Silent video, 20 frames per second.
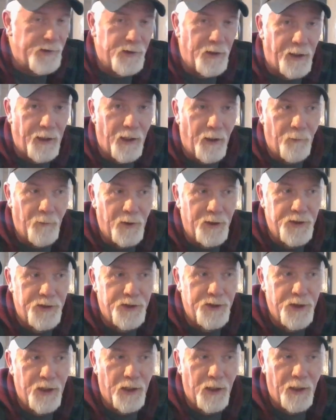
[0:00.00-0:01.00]
on how
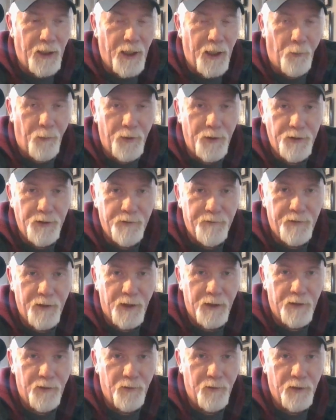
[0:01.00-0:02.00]
much uh, output you've
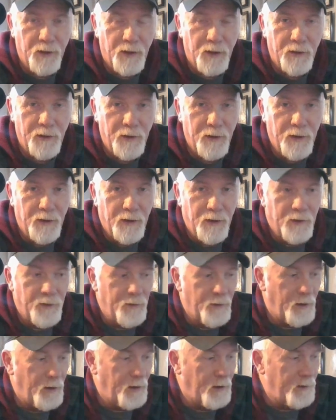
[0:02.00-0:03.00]
got going on
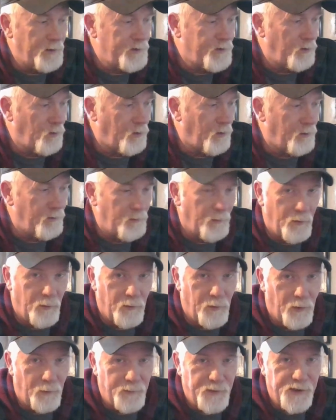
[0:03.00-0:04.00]
uh, so
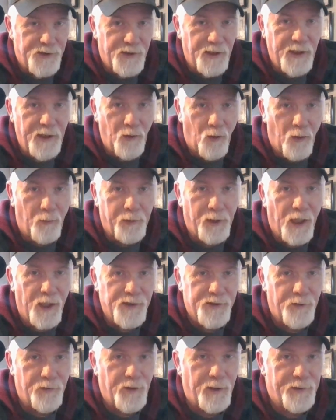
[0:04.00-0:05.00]
I'm just saying all
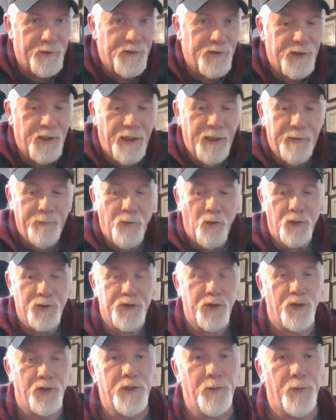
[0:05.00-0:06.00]
blocks are not the same, all
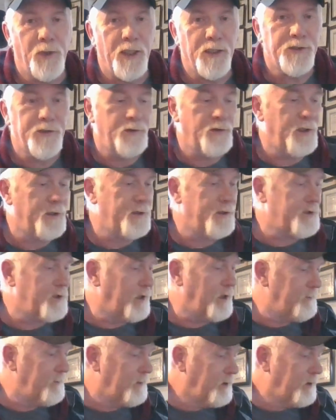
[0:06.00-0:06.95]
charging blocks are not the same.